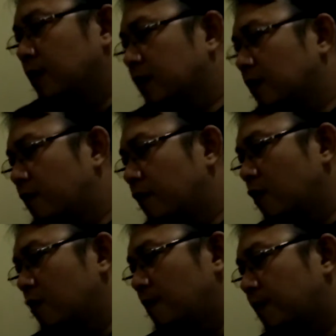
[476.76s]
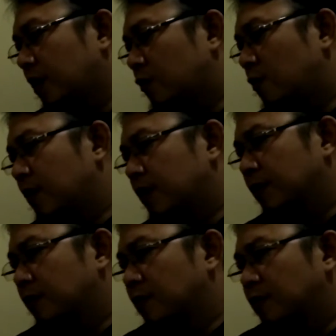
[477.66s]
water flow
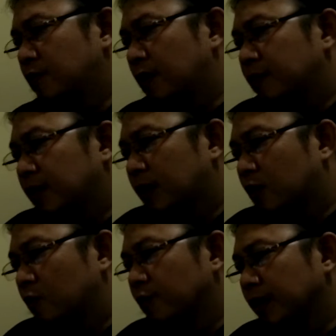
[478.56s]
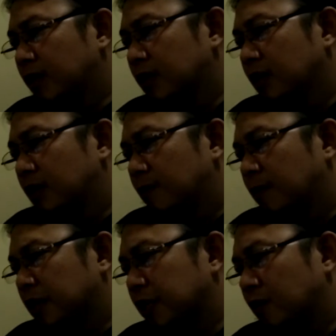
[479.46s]
4,522 meter kubik
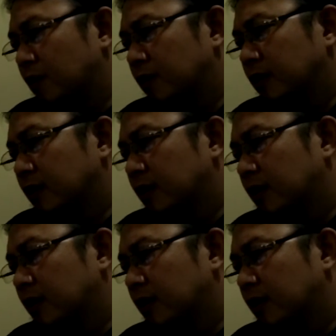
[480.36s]
per second